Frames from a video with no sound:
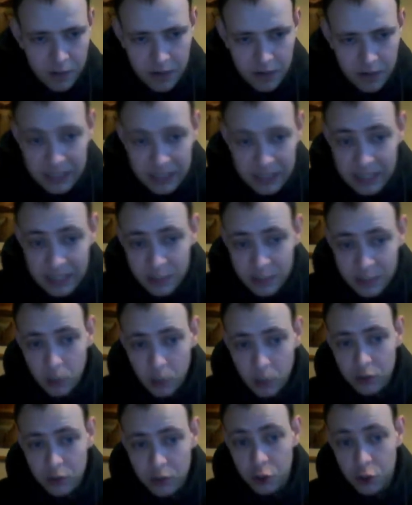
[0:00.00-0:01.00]

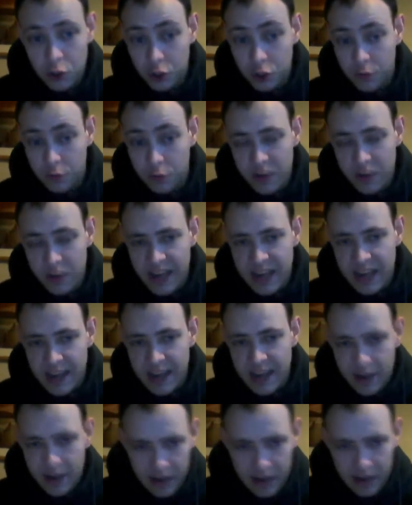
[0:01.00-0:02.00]
1991's Just for a Day,
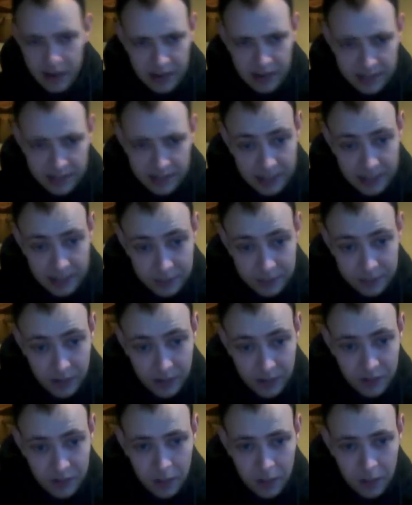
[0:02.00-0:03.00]
and
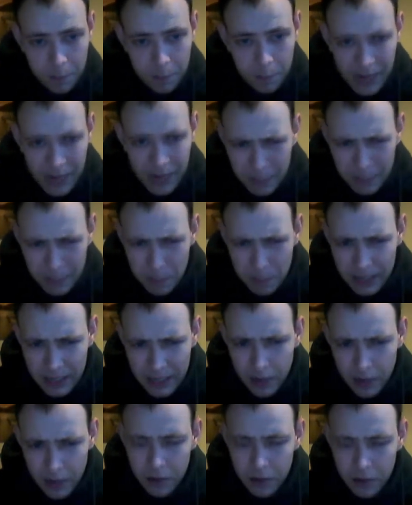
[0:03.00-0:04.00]
1995's
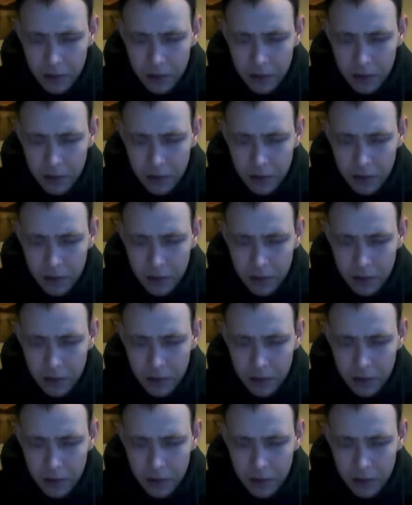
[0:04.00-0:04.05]
Pygmalion.